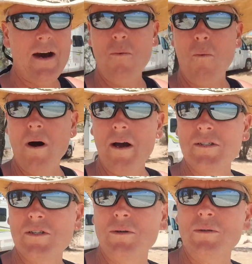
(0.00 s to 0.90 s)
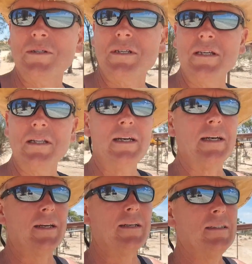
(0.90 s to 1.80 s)
now why it's called Ski
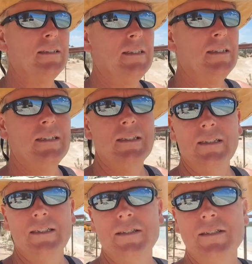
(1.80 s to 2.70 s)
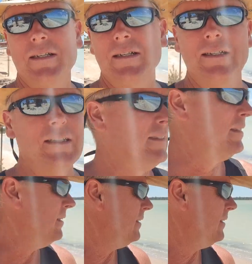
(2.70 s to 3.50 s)
Lake. It's an